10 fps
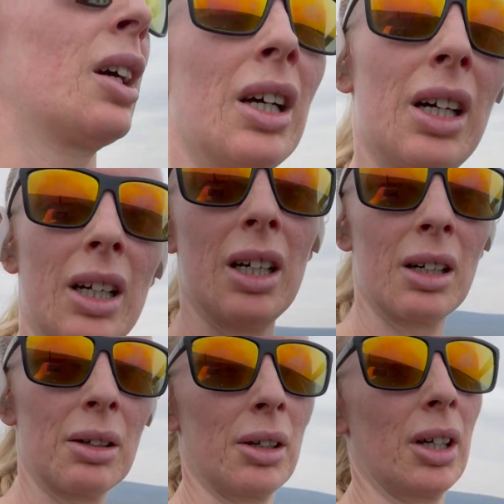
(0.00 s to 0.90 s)
and
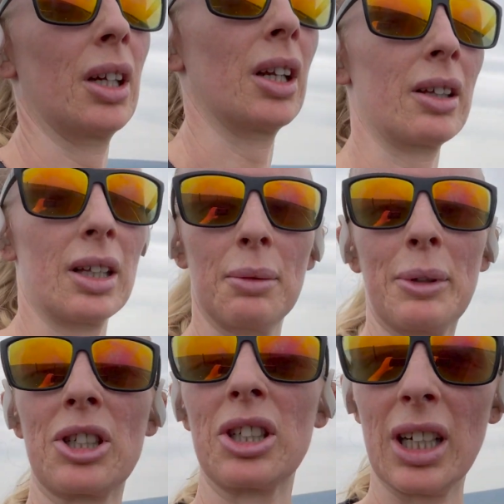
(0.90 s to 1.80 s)
I think I
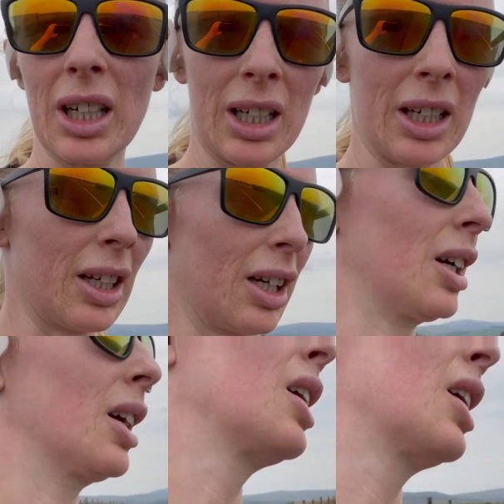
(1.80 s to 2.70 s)
mentioned it earlier that
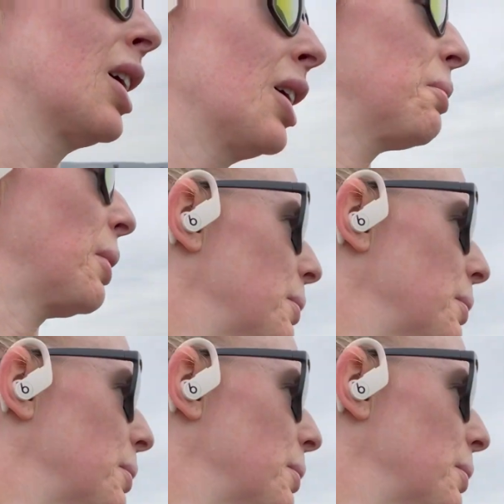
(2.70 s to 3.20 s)
I don't